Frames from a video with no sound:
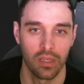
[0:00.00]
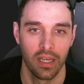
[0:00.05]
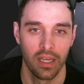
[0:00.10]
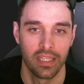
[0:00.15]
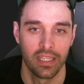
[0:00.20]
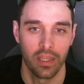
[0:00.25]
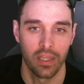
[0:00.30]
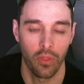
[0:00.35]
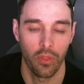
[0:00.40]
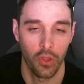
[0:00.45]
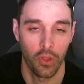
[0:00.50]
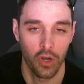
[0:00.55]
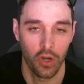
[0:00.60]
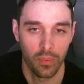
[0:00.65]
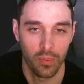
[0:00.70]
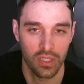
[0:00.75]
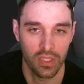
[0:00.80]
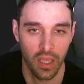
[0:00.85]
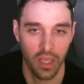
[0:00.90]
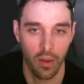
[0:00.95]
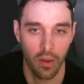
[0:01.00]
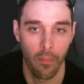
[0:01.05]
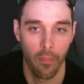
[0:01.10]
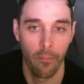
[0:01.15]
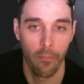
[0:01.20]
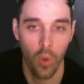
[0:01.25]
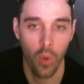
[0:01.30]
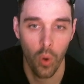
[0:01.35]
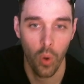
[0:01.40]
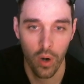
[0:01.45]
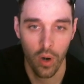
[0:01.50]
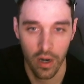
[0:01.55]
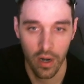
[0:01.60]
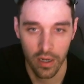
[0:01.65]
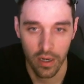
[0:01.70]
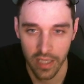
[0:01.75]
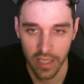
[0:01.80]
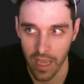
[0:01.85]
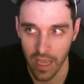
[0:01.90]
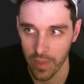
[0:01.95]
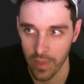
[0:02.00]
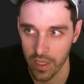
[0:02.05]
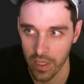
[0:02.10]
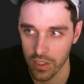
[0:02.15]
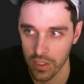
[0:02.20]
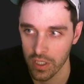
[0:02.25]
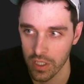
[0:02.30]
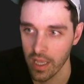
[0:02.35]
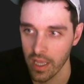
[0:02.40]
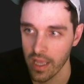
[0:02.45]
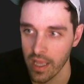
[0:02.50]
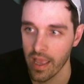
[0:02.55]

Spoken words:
deal 30% more damage,